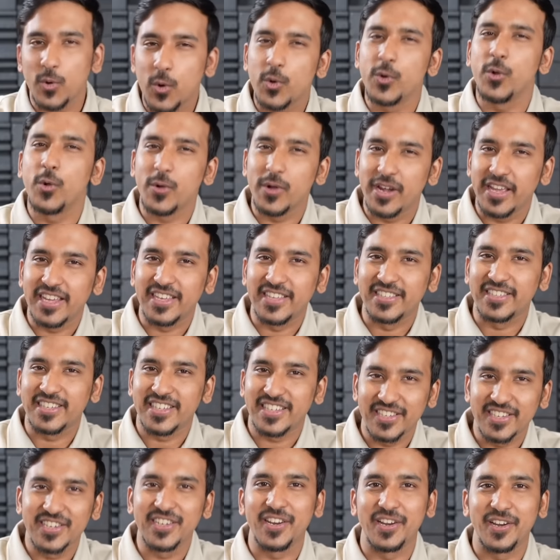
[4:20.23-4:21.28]
Good old
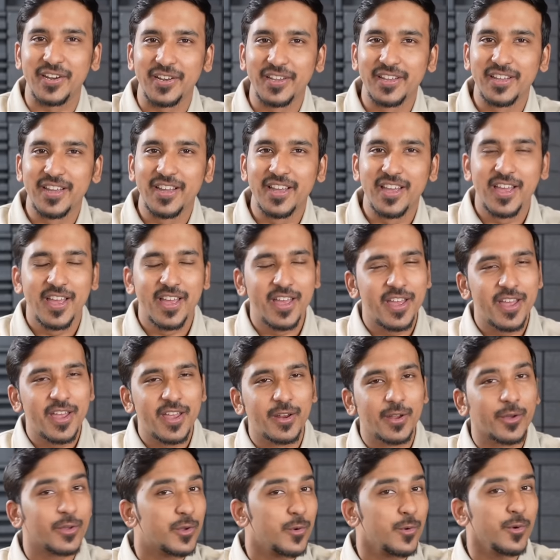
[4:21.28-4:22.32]
days, isn't it?
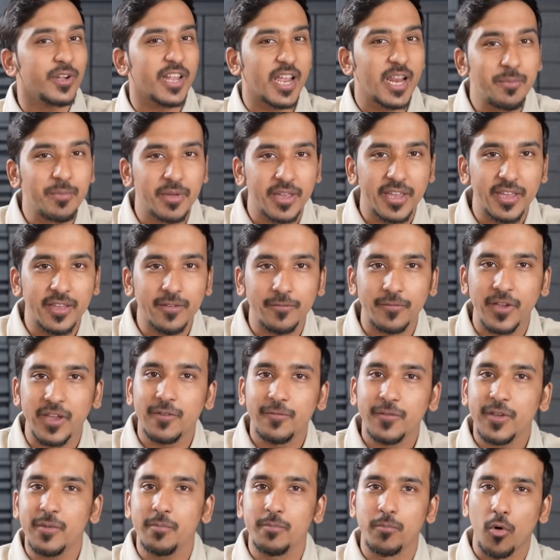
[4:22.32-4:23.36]
Now you tell me,
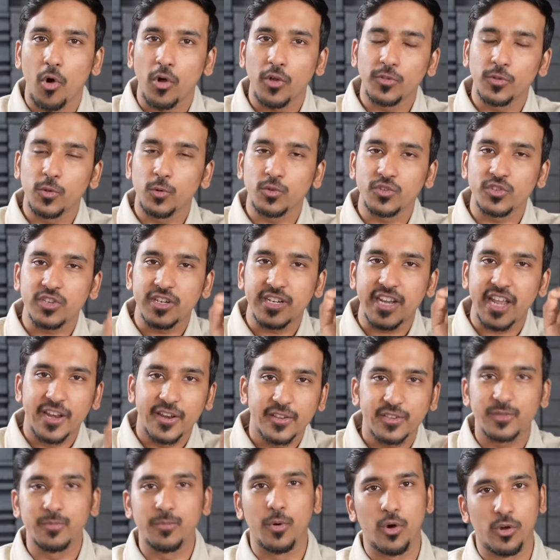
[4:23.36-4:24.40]
when we bought those
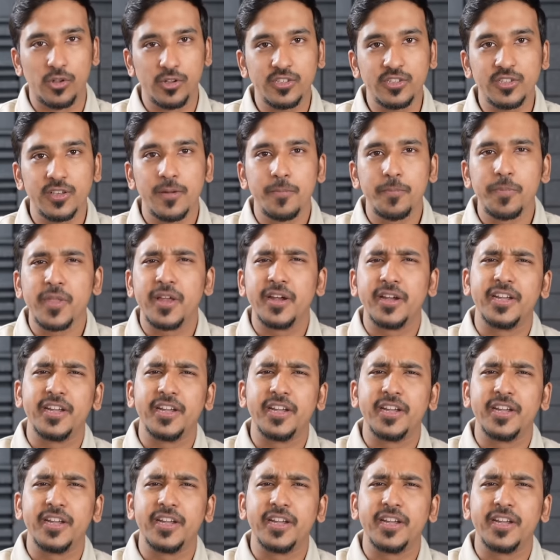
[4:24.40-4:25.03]
tennis balls,